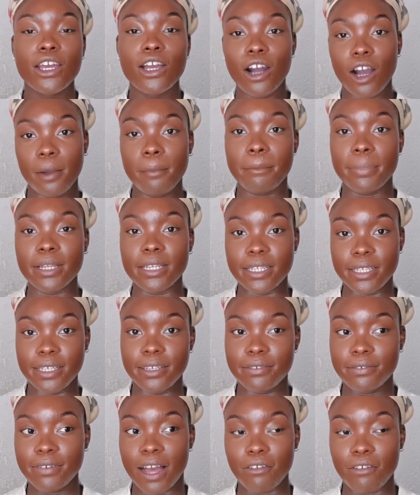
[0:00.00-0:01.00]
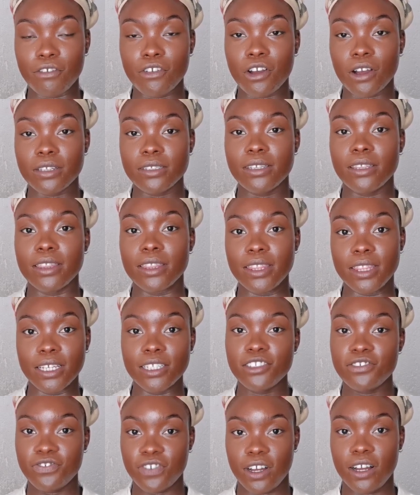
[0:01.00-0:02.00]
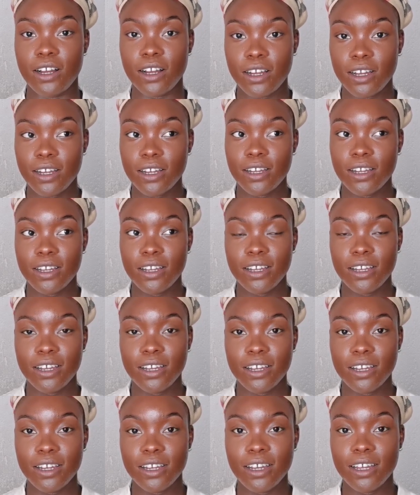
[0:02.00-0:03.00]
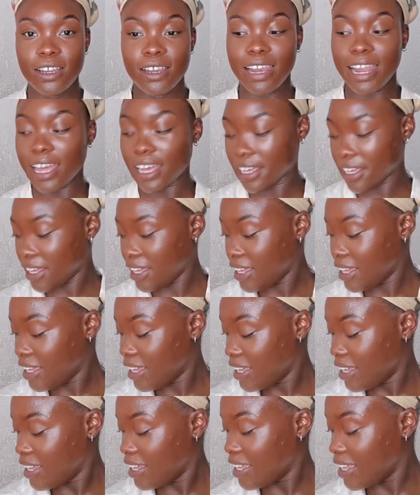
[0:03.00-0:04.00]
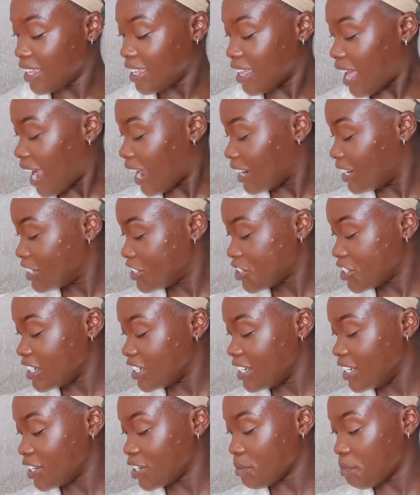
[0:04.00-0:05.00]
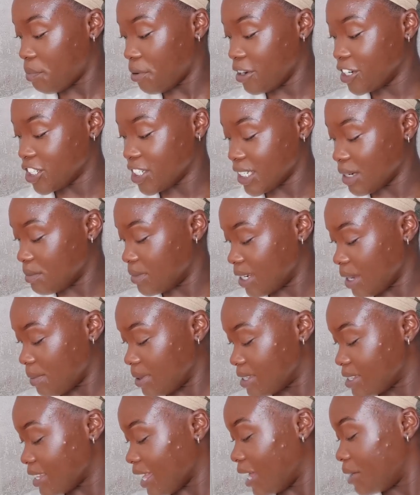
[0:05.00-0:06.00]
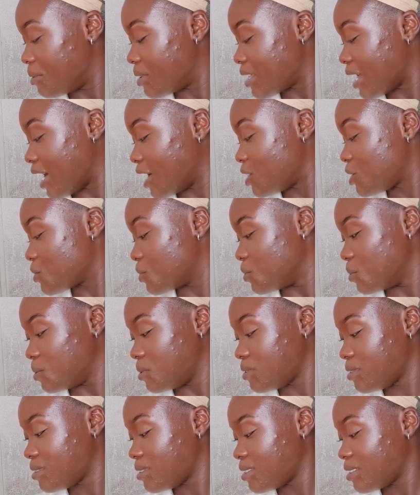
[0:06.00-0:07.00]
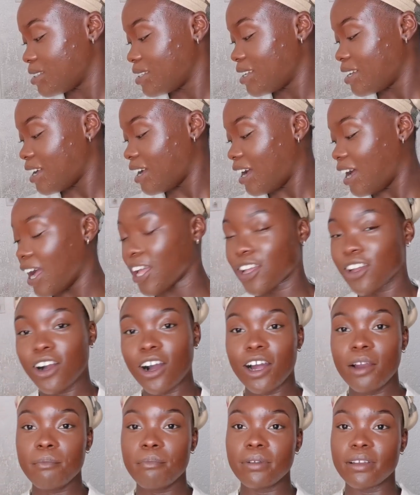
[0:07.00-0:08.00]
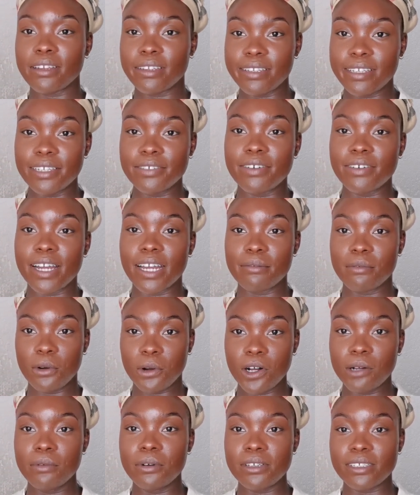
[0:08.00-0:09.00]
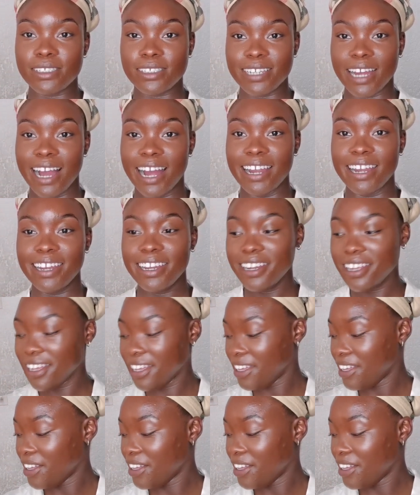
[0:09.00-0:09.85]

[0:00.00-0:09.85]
can't believe I've gotten this far. Like, I literally need a push and I'm going to be done with high school. I can't believe I am almost done